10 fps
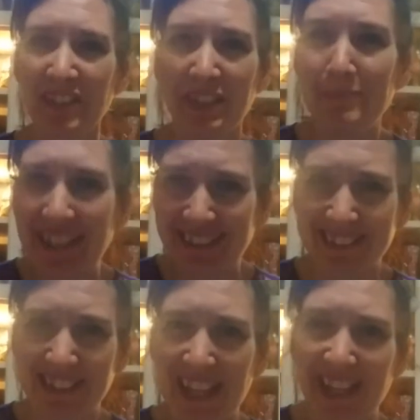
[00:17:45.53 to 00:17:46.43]
You made it
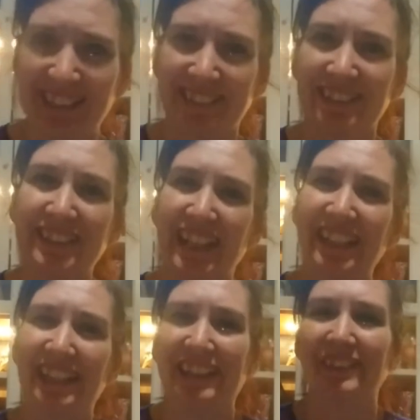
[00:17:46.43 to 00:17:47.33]
to the end.
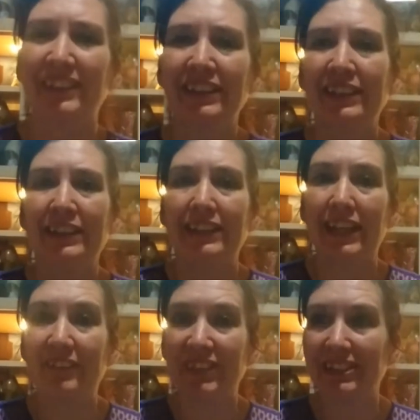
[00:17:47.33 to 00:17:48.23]
Thank you.
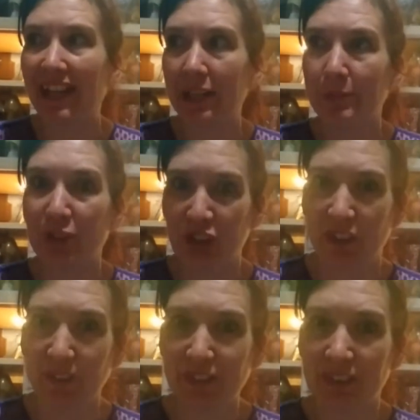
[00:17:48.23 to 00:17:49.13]
If you'd like more
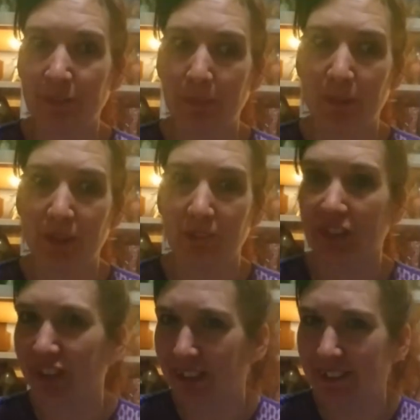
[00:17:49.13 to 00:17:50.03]
shoes, more
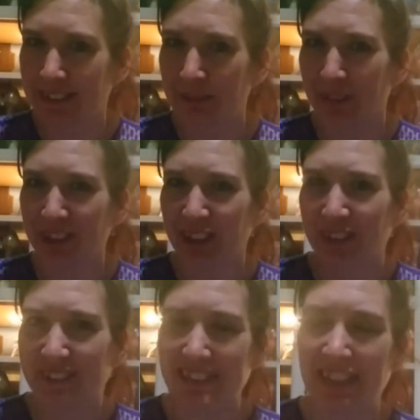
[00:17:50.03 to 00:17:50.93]
reviews, more
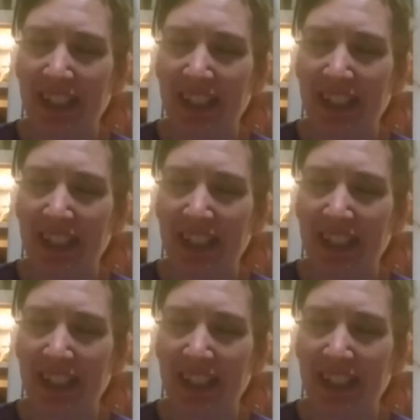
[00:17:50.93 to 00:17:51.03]
news,